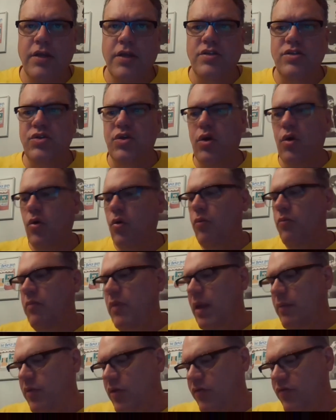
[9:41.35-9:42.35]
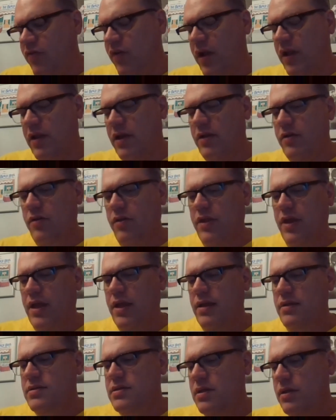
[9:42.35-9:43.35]
So maybe you fall under
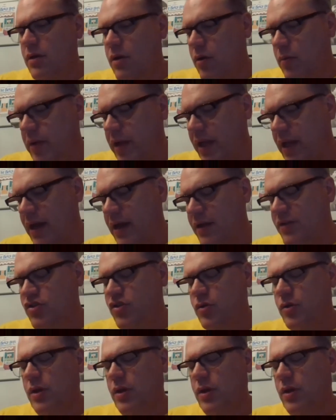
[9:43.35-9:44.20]
this, and oh my gosh,